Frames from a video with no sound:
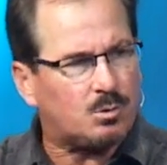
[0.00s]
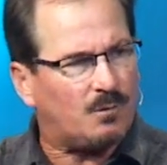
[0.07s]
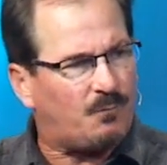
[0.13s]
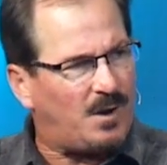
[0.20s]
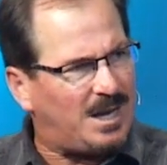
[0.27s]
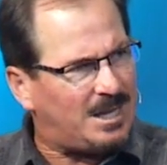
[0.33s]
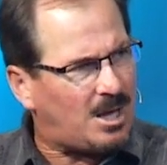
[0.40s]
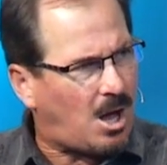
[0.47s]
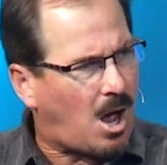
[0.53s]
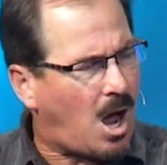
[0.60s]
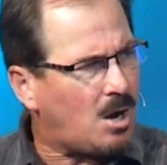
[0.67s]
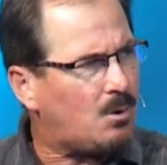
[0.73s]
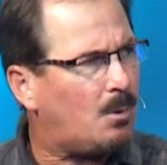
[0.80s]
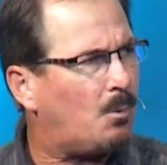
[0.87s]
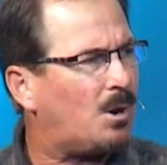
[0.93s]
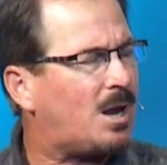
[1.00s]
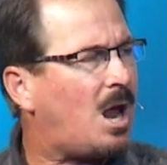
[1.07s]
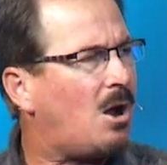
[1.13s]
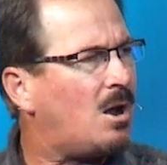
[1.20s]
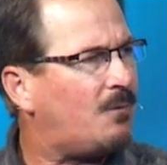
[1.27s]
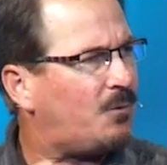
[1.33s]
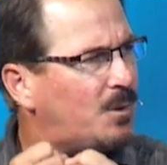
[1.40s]
we're feeding the hungry, we're
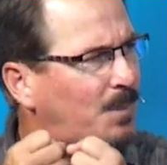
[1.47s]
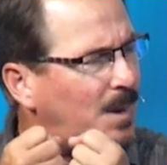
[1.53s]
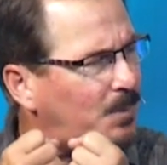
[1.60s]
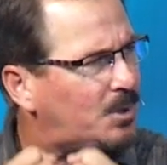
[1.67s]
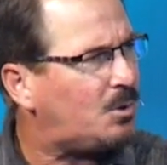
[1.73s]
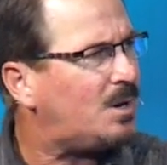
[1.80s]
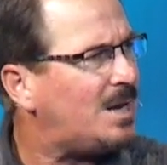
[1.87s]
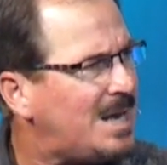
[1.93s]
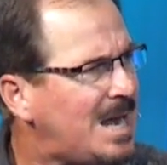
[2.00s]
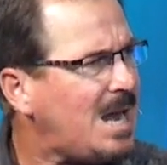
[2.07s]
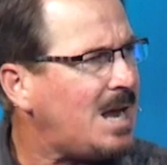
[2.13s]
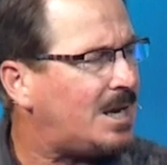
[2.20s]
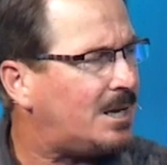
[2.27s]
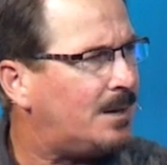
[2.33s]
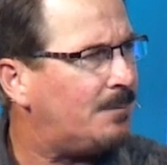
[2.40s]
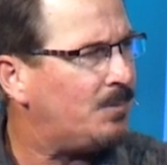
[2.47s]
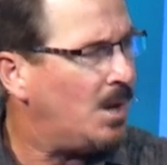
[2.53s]
caring for the people that are in need.